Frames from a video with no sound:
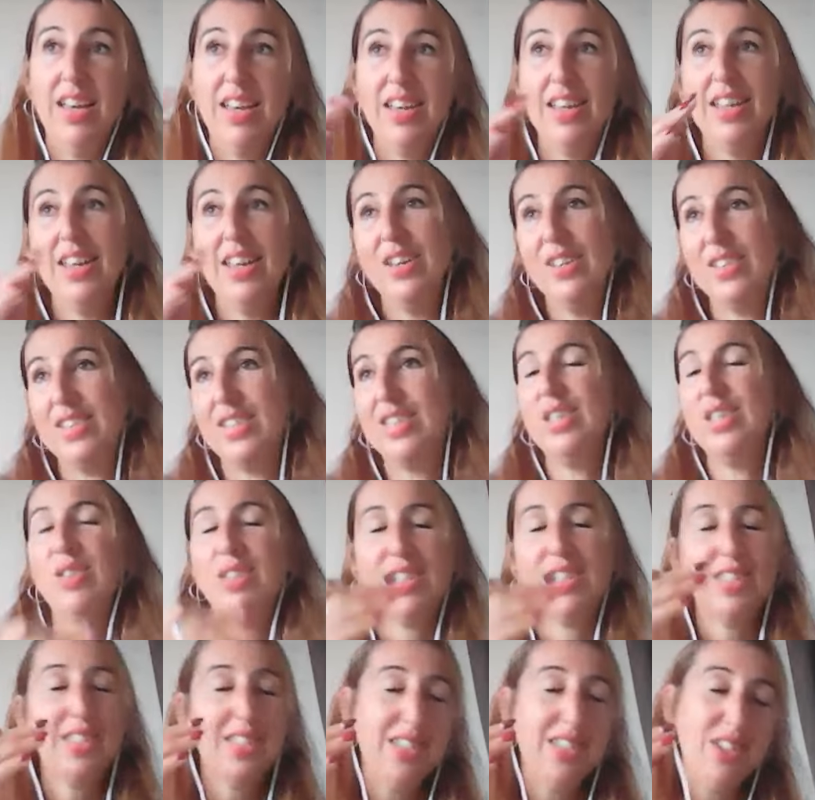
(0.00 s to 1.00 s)
You know, so you're,
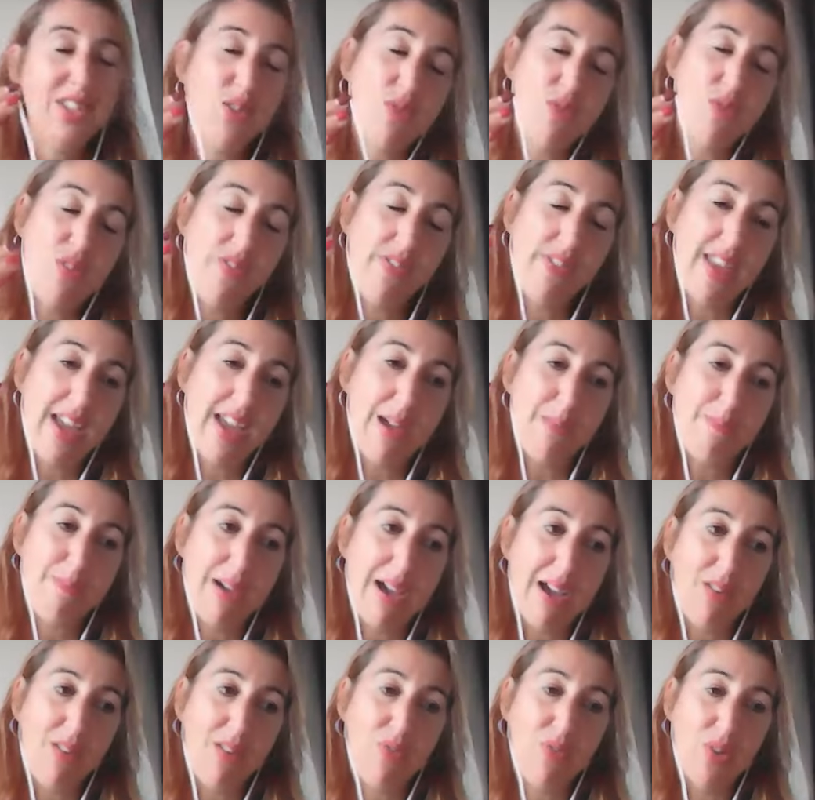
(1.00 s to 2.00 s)
you're on that
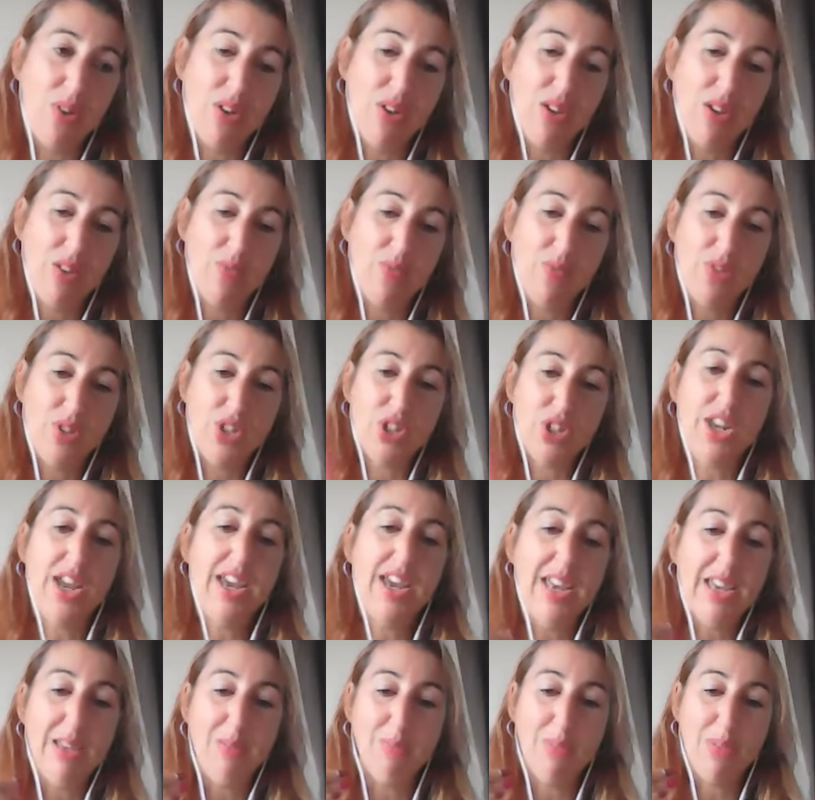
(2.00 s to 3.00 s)
back yeah. foot of
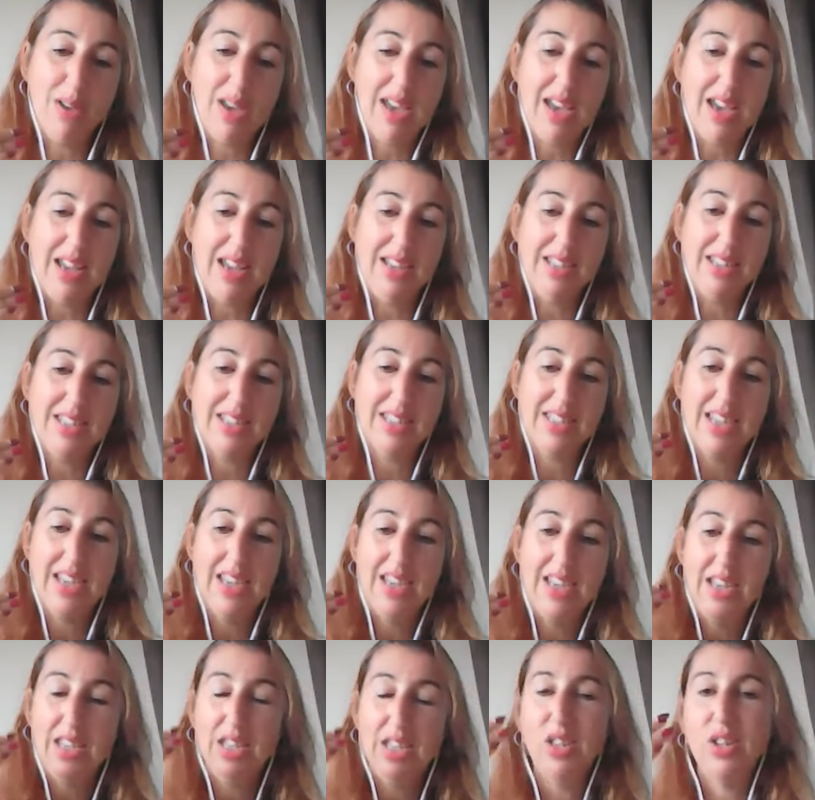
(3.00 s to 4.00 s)
shame and,
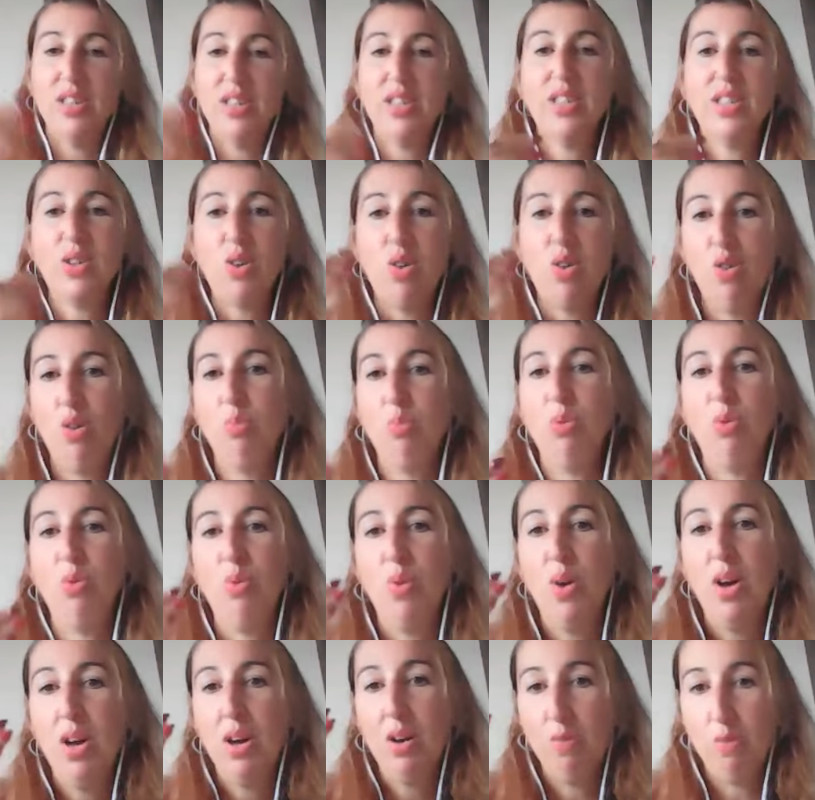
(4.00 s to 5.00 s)
you know, this
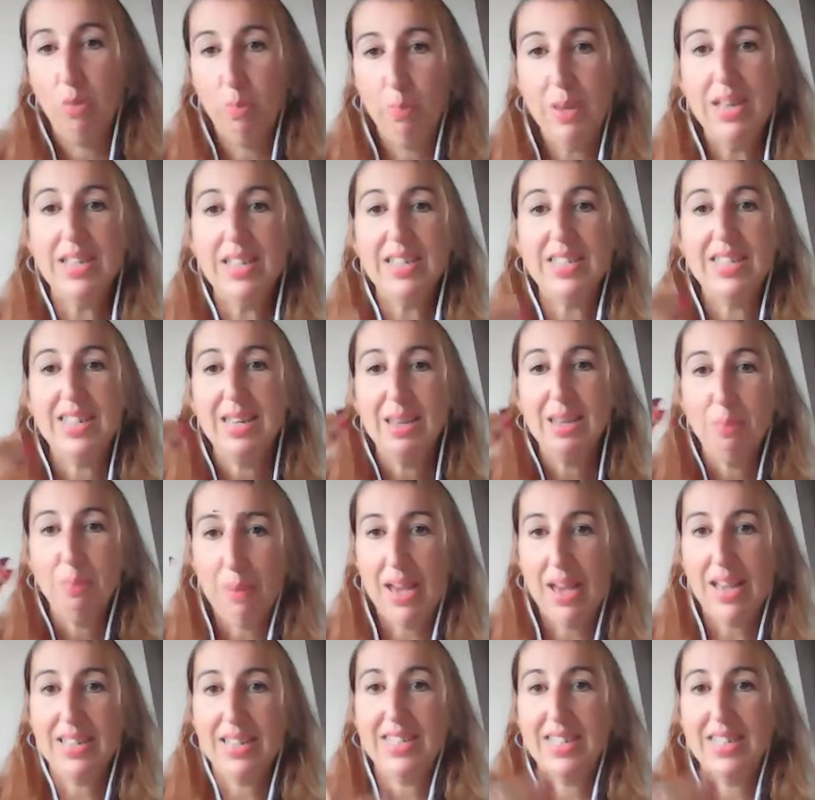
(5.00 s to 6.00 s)
horrible repeating yeah.
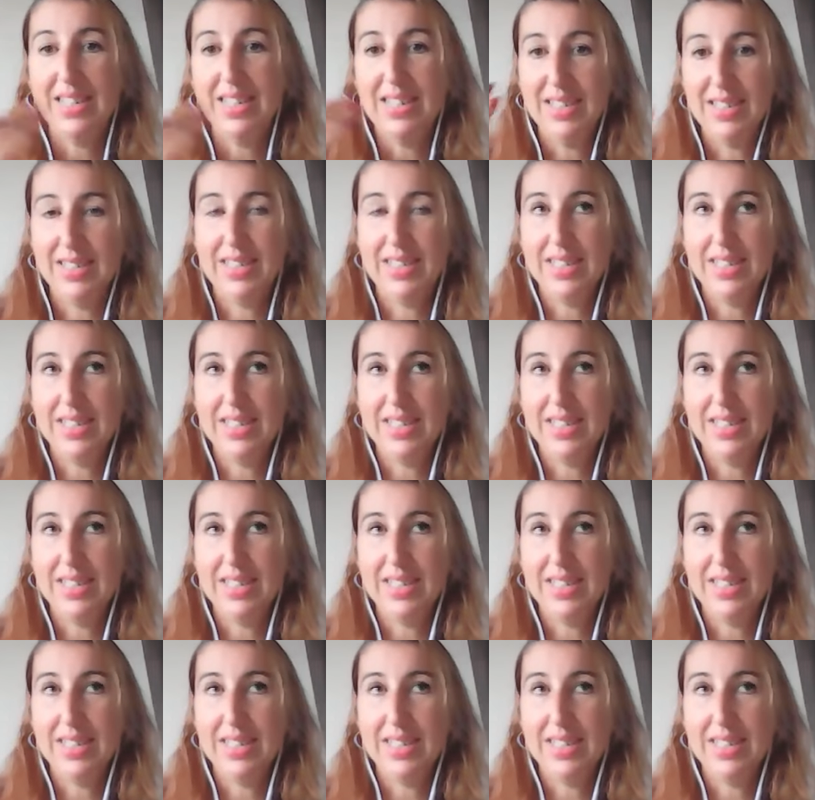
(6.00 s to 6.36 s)
pattern.